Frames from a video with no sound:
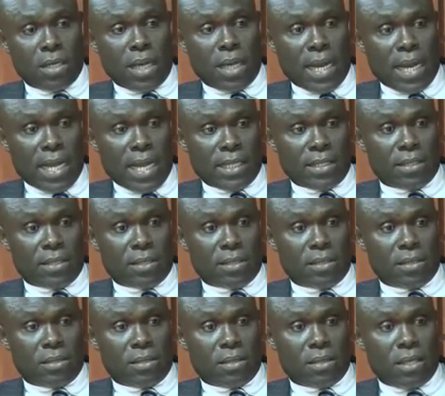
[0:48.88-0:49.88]
that
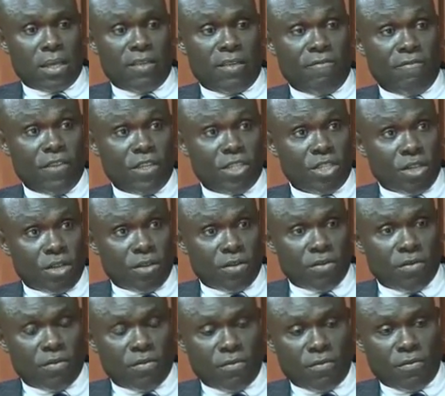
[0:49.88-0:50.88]
has a vision
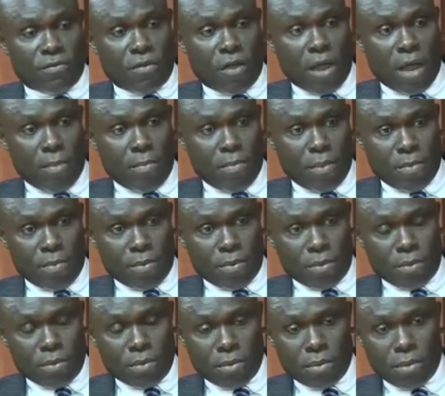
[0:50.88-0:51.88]
for our
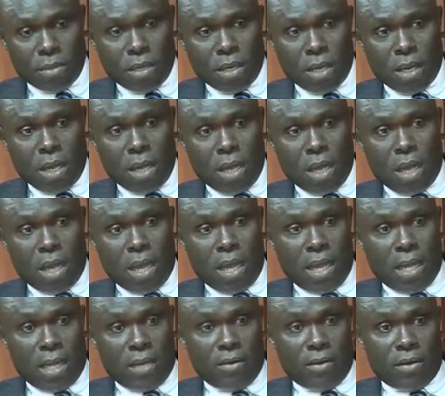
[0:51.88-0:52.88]
people.
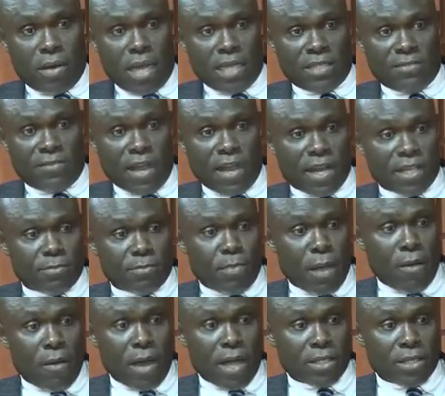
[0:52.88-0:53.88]
And as far as
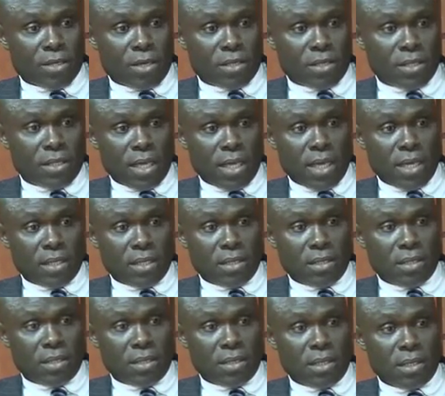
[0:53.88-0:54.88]
power is concerned,
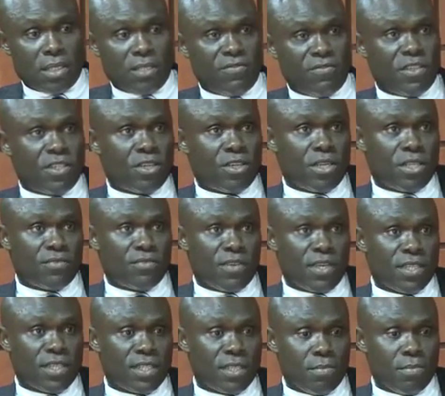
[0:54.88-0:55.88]
his vision is
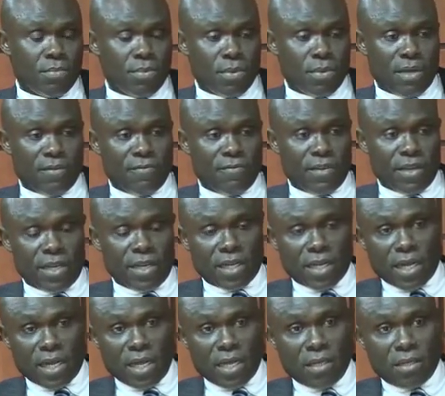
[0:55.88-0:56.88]
very simple and very
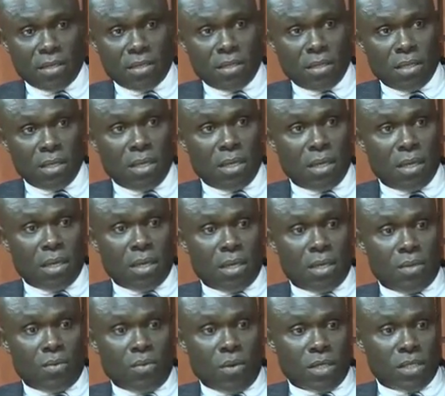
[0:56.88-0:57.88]
clear.
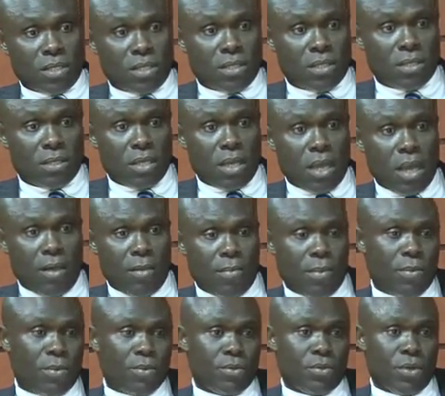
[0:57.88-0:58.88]
He wants our
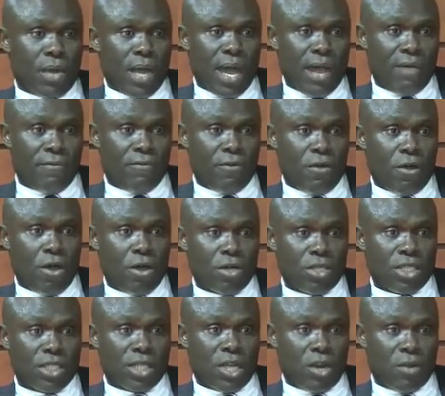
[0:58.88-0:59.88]
people to have
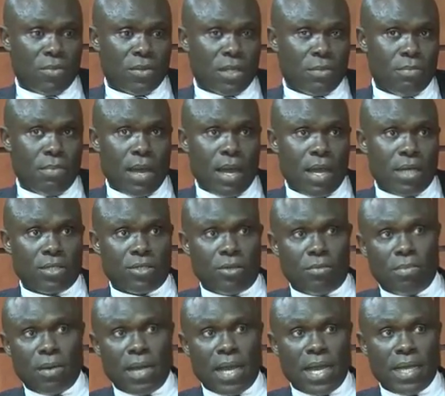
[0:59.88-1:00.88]
uninterrupted power
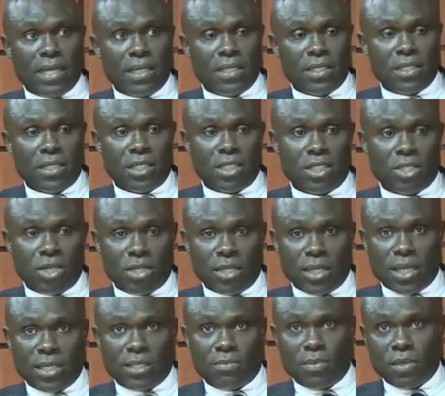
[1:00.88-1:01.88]
supply in the
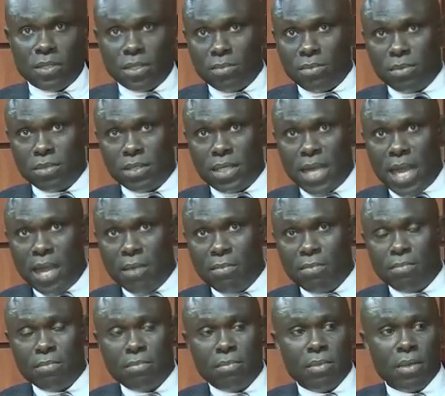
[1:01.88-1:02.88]
shortest possible time.
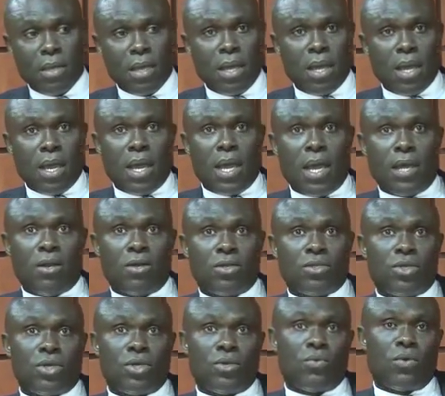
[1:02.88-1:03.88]
And
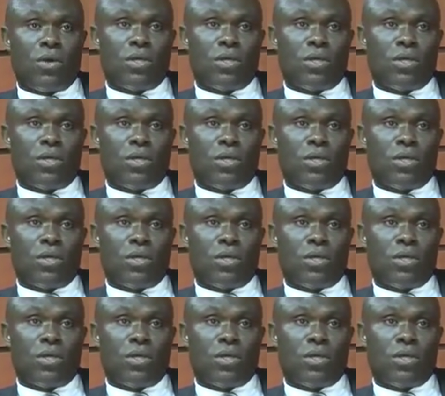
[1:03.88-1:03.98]
also he